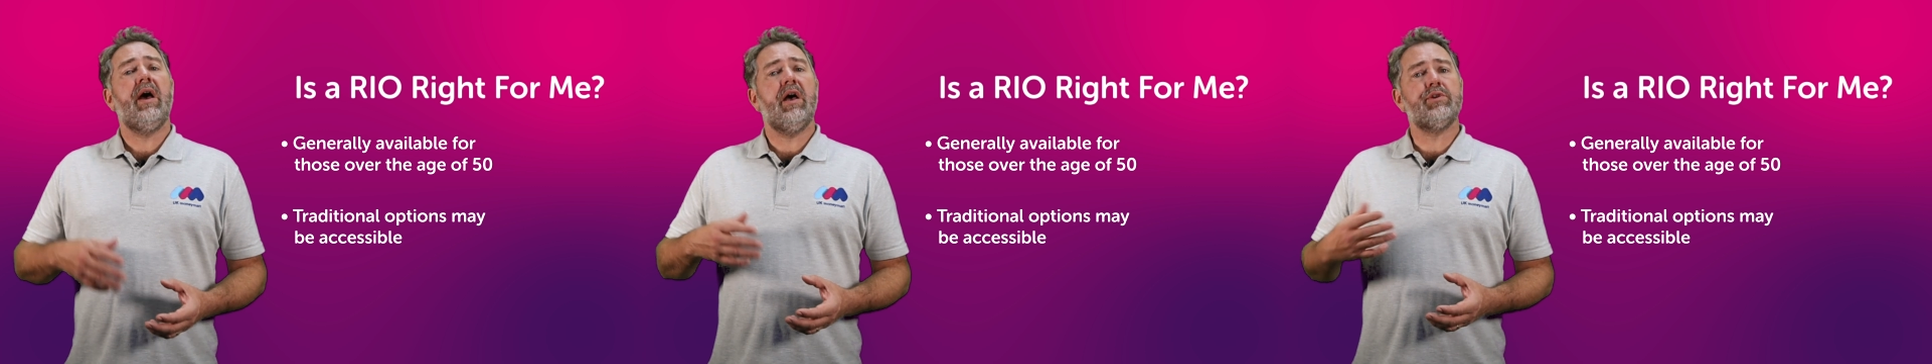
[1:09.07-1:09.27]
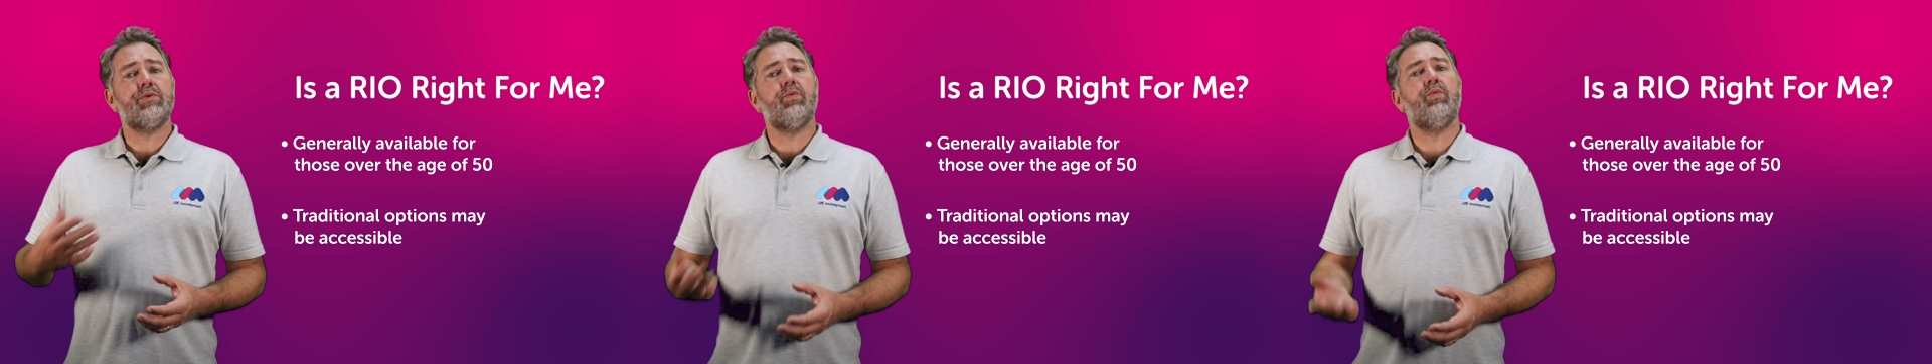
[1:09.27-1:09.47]

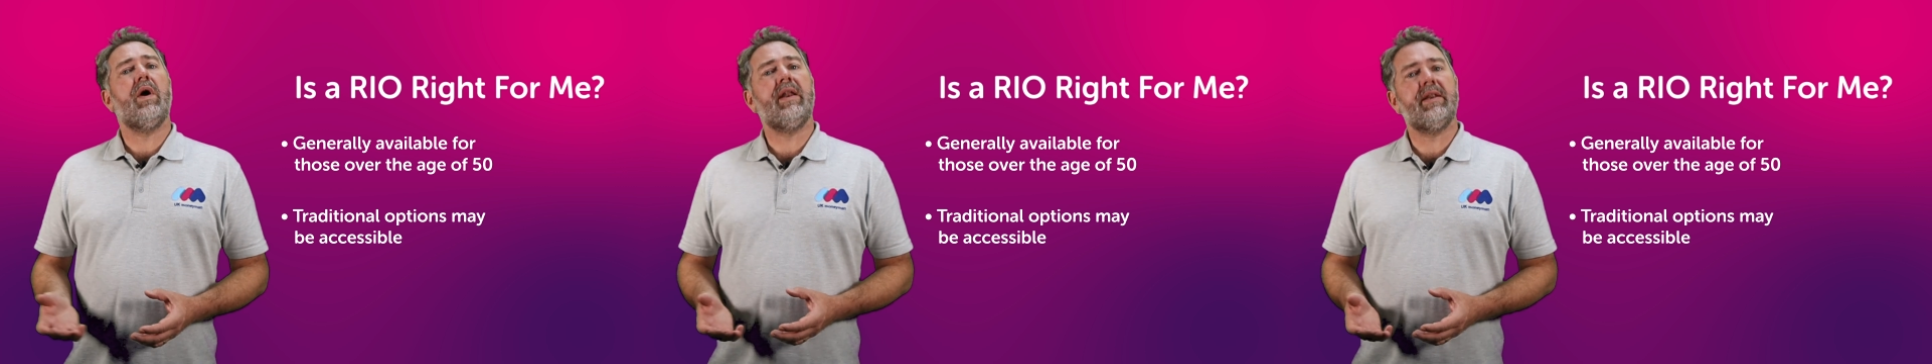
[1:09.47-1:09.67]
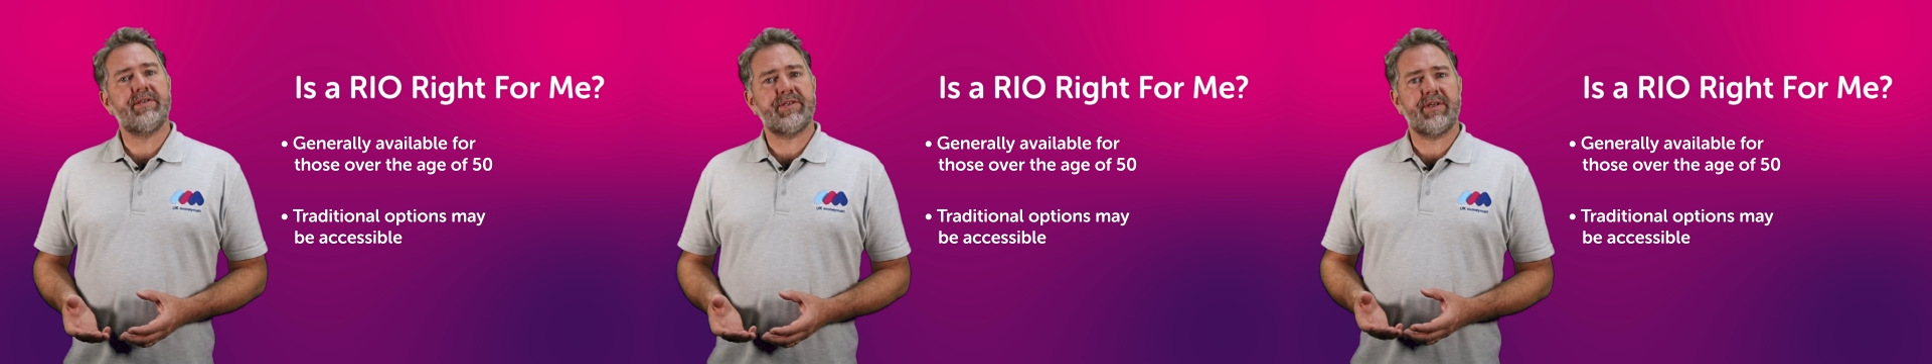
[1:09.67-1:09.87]
as
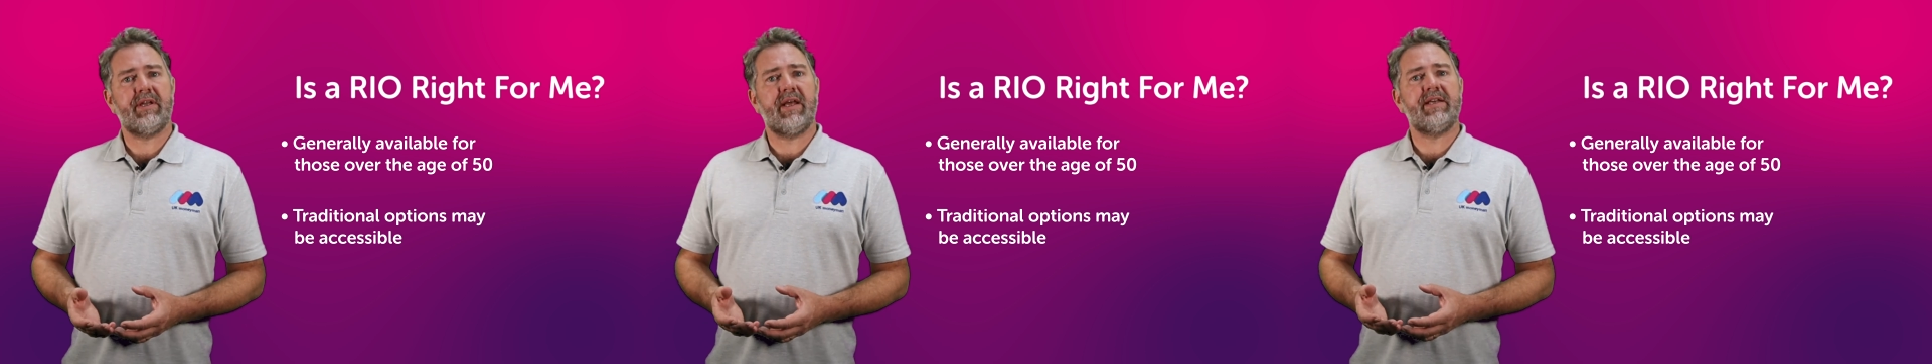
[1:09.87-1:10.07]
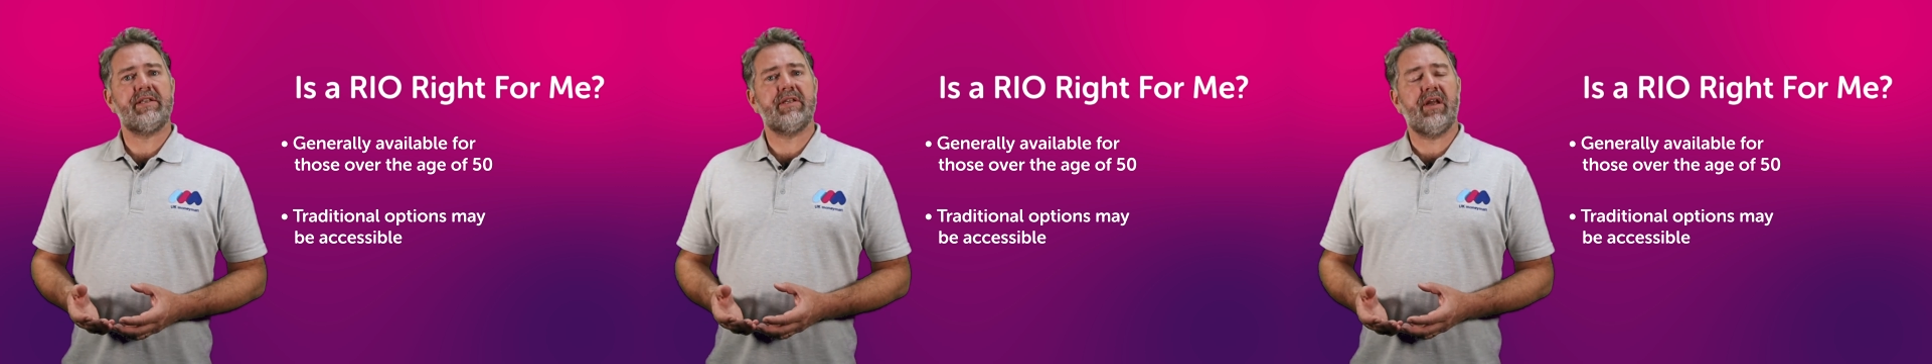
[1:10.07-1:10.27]
well as the
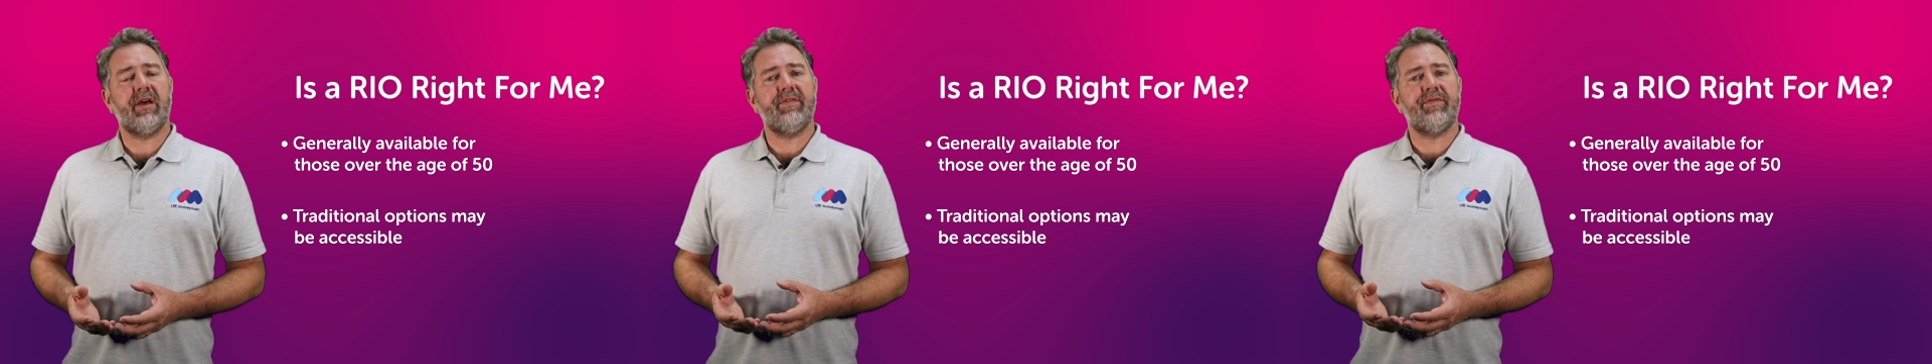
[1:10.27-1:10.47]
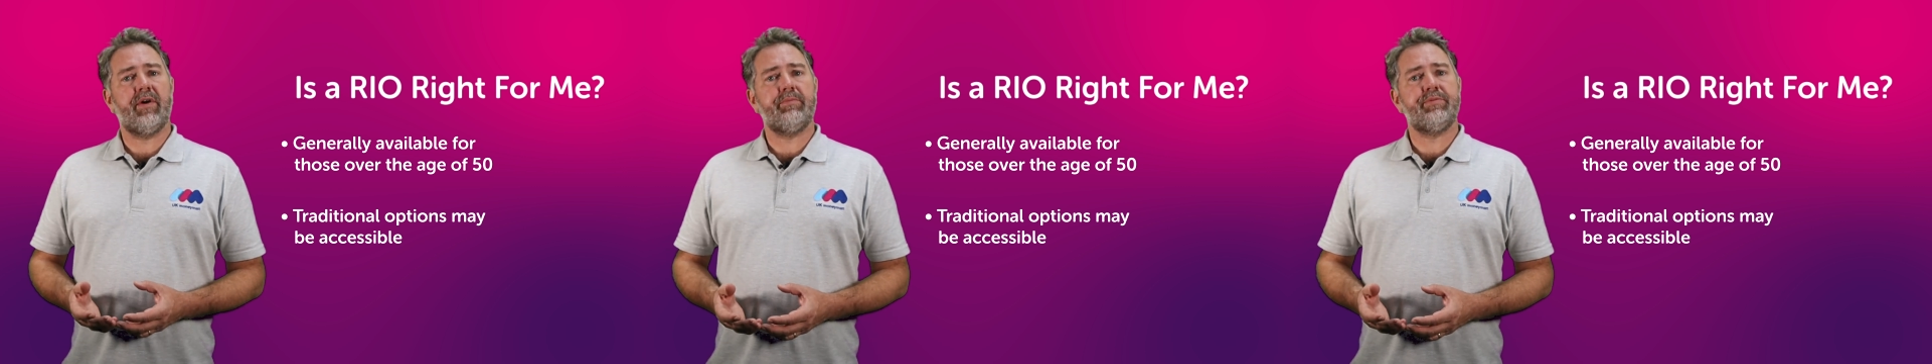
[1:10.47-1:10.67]
later
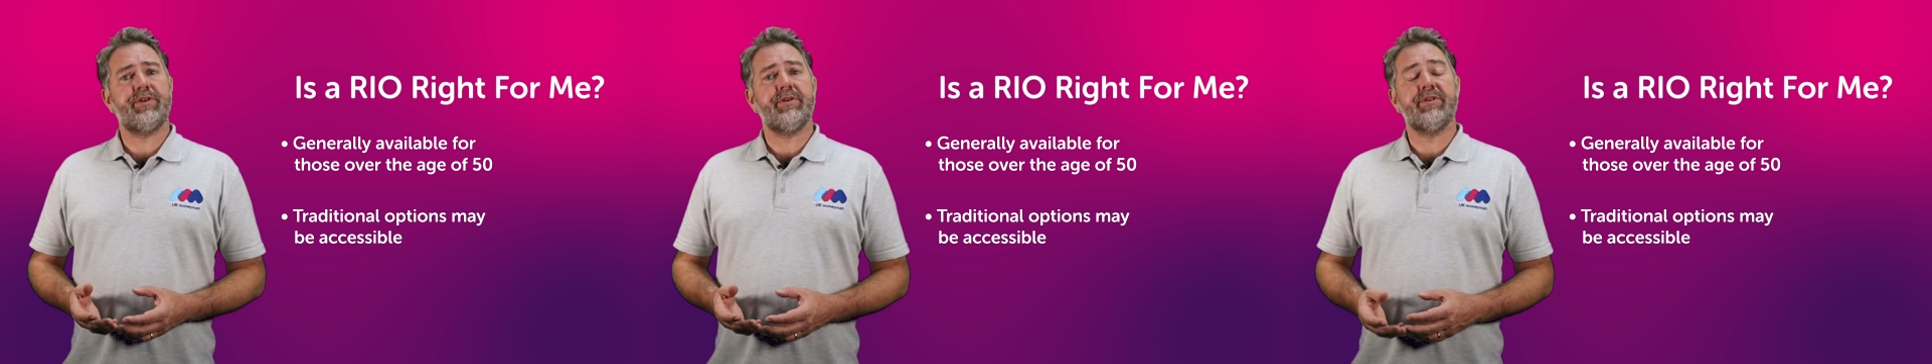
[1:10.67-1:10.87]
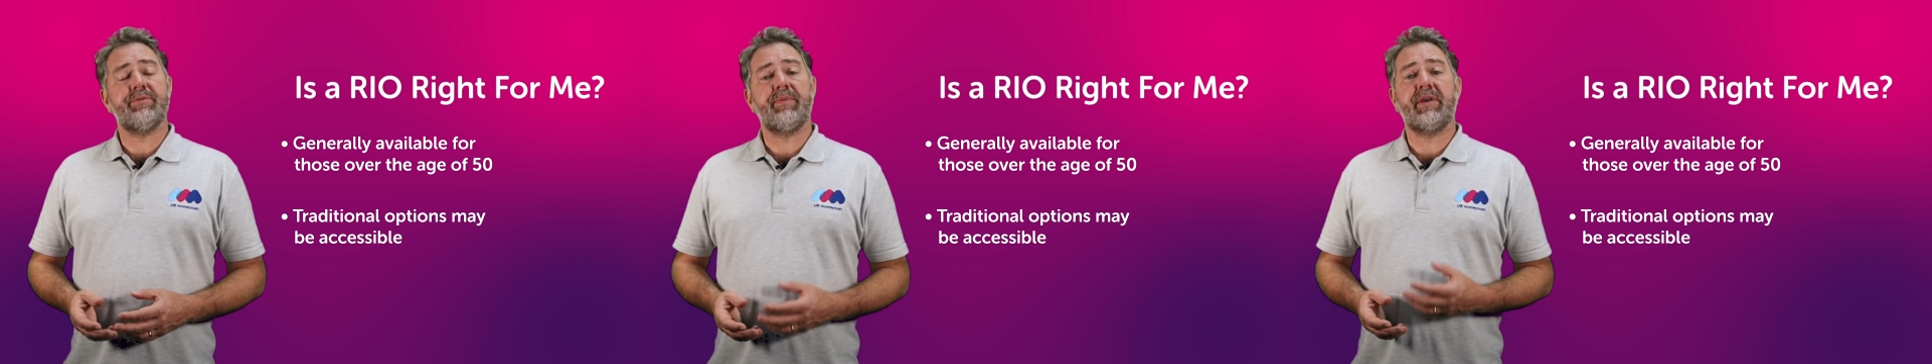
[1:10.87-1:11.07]
life options,